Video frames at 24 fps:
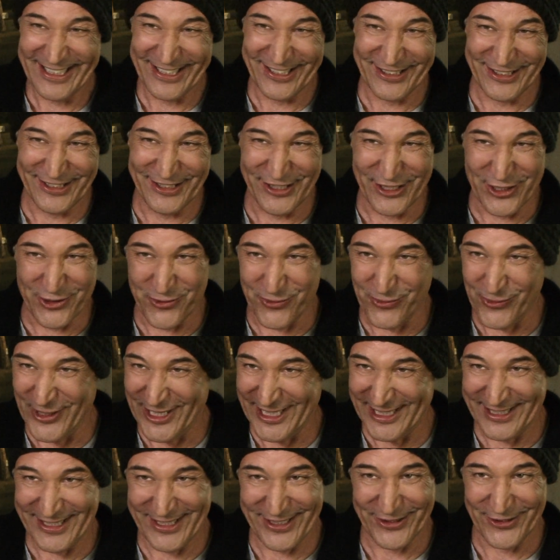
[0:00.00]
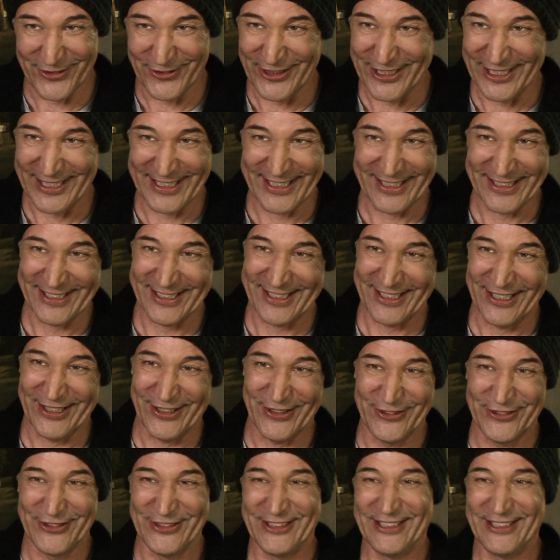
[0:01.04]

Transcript: There's no wit to it. There's no,